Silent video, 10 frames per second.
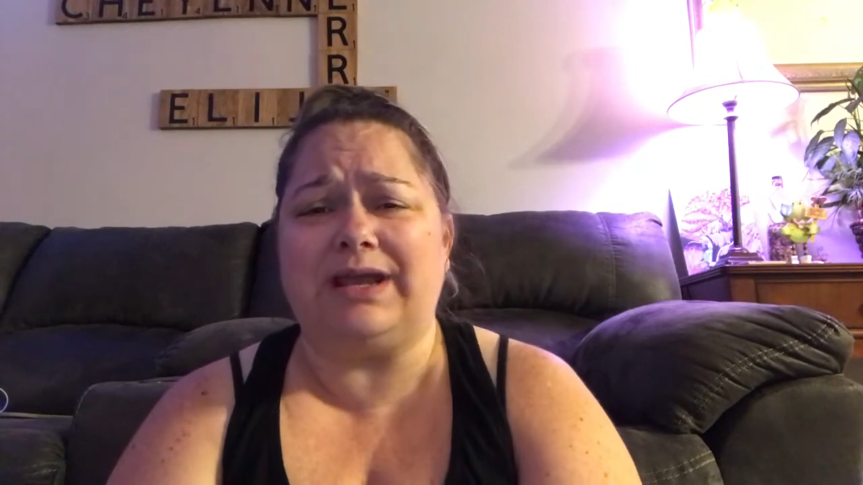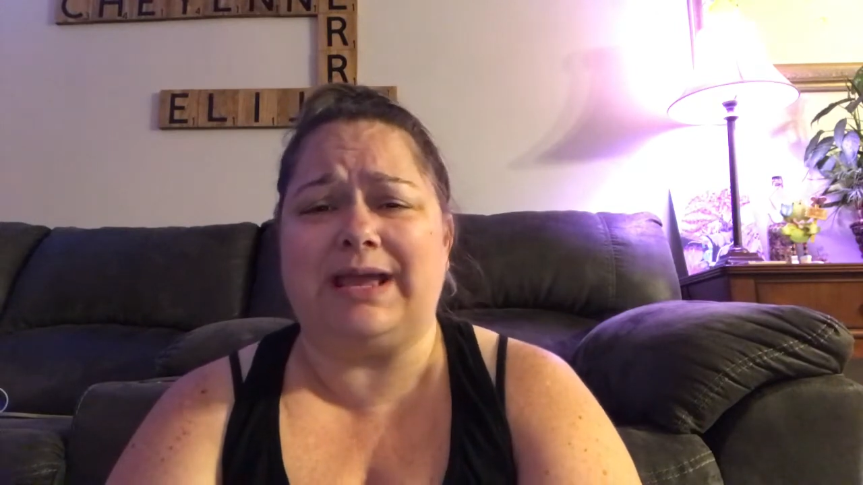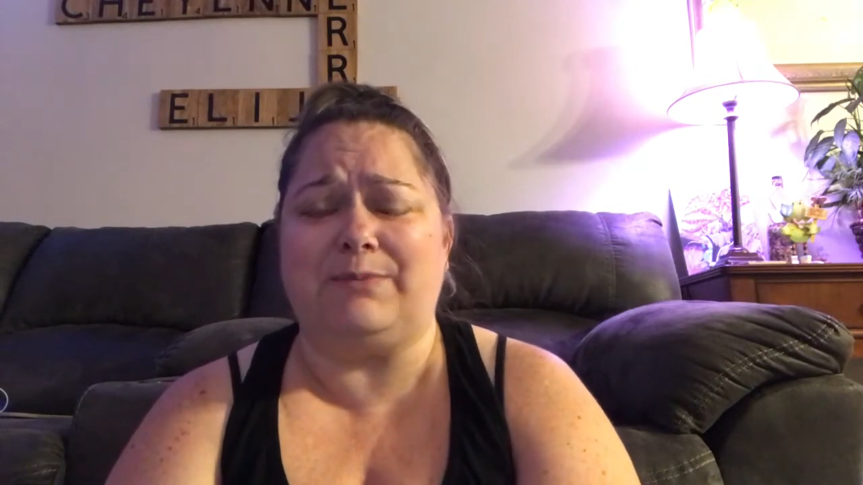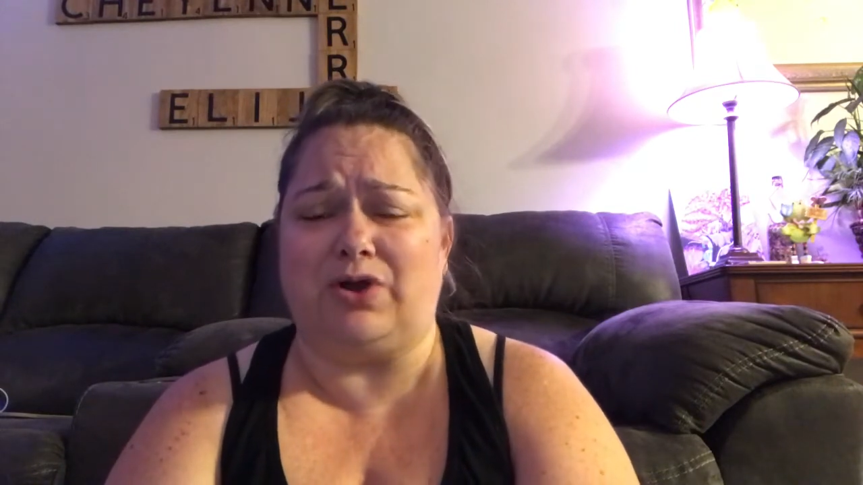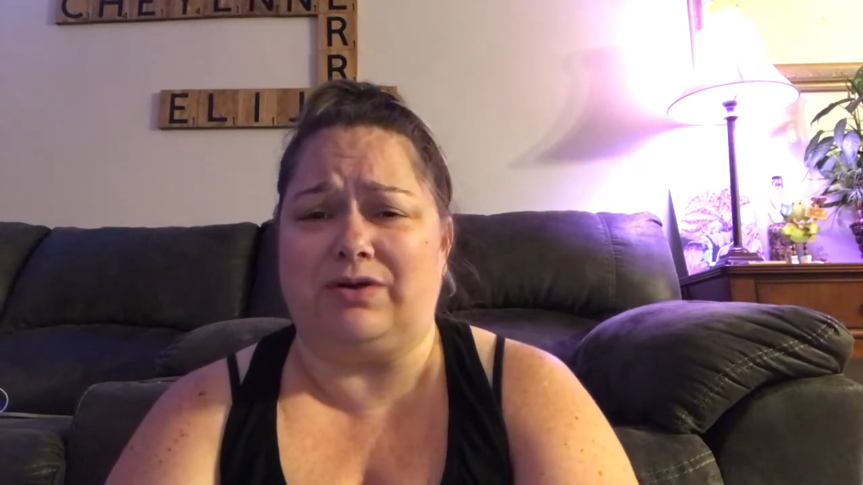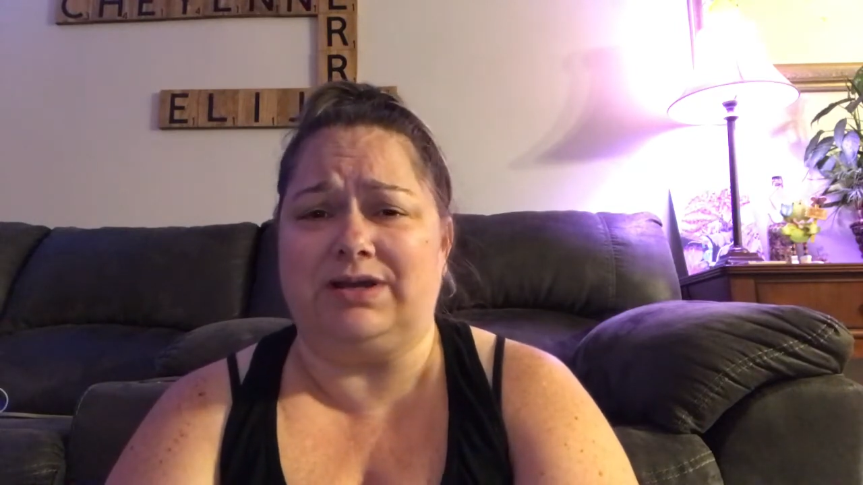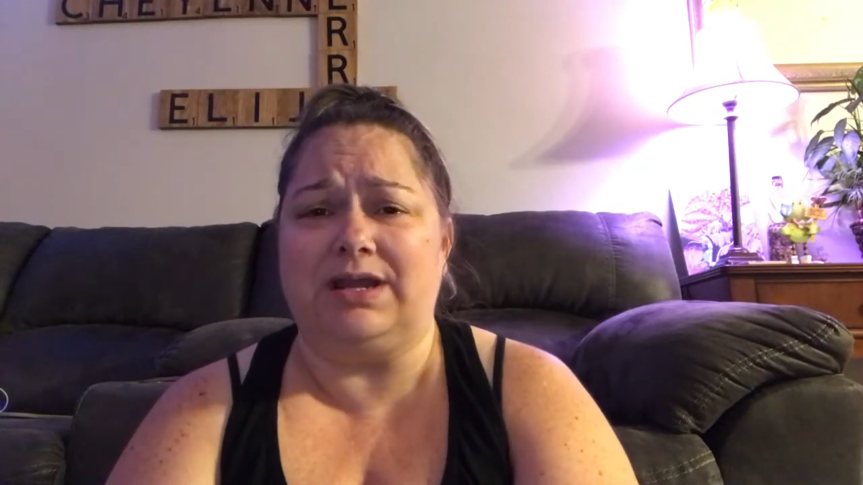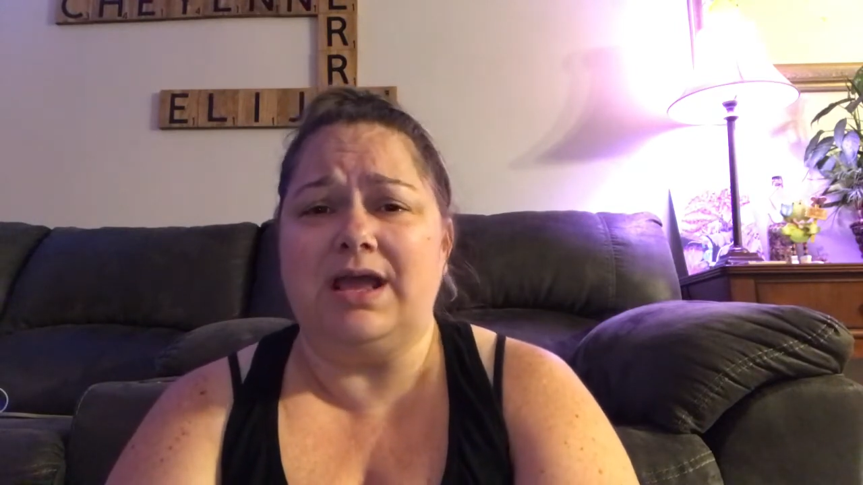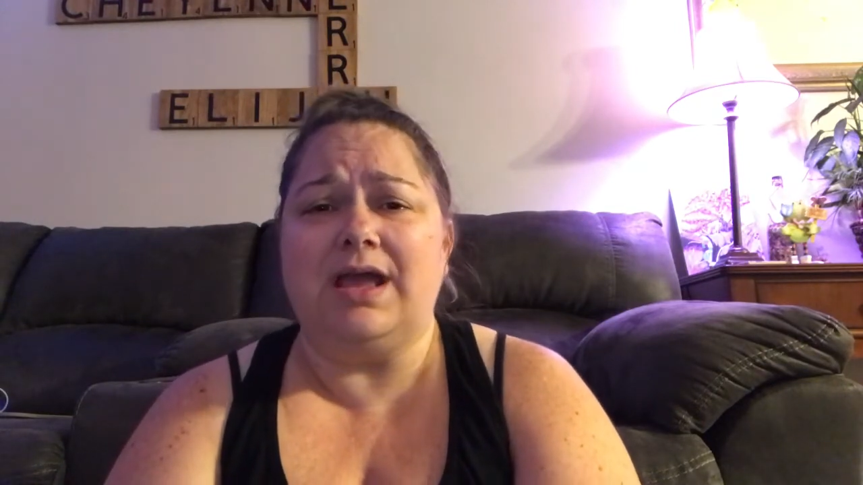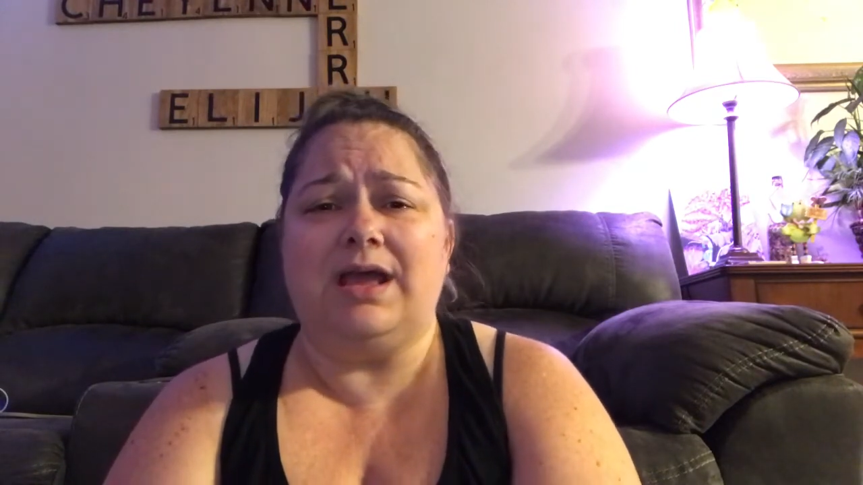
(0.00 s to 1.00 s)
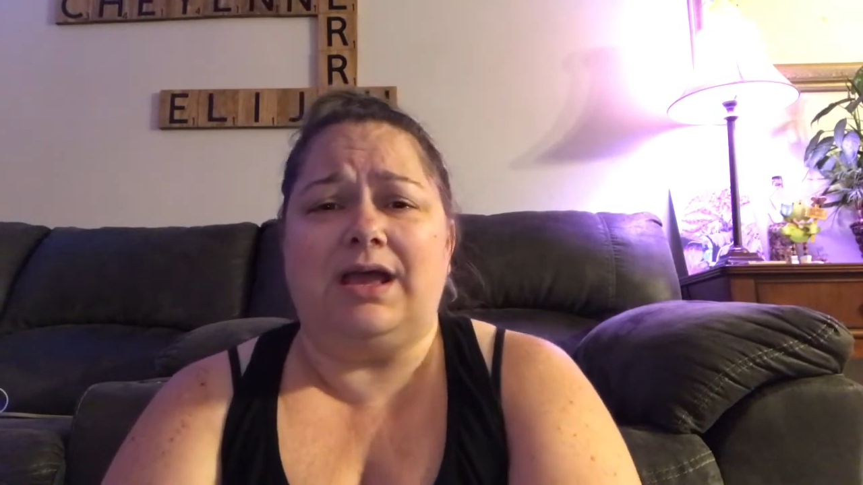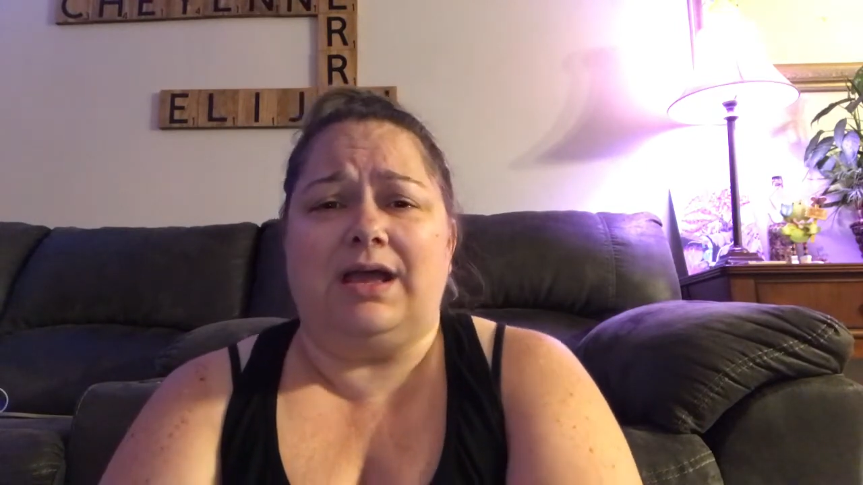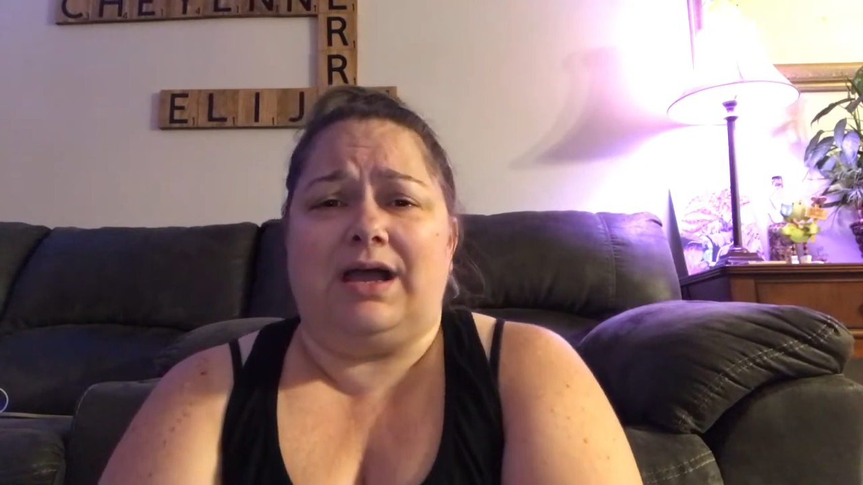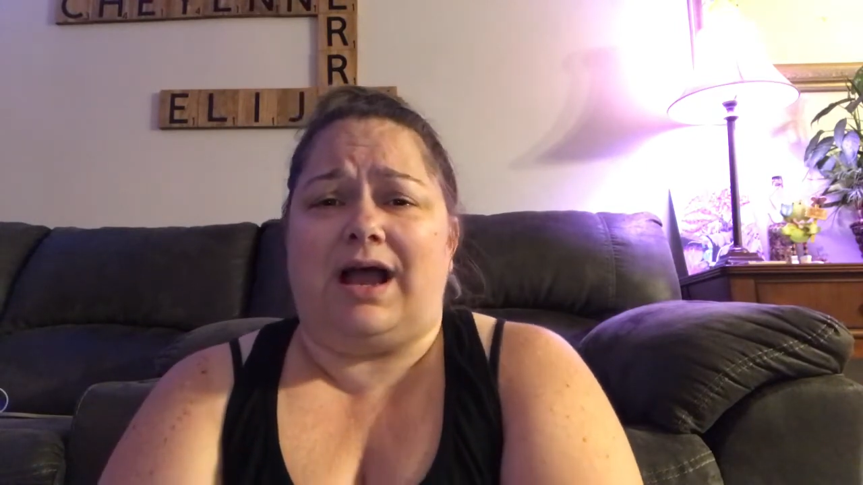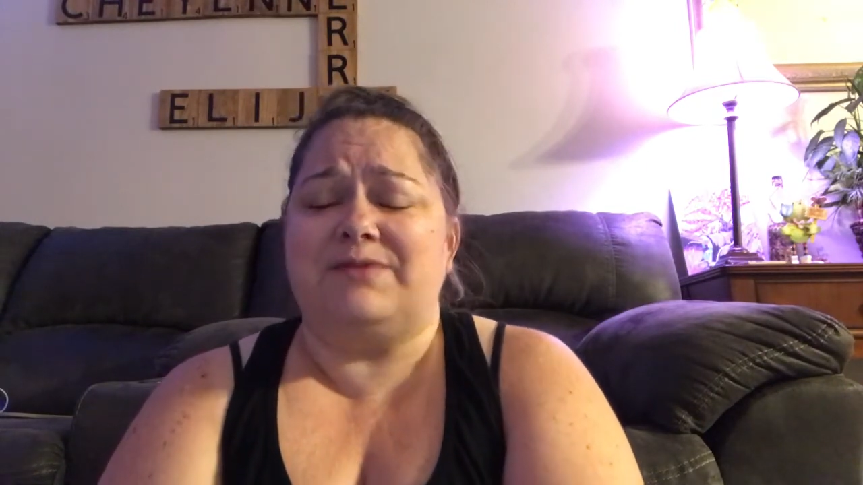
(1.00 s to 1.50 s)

and kept going. I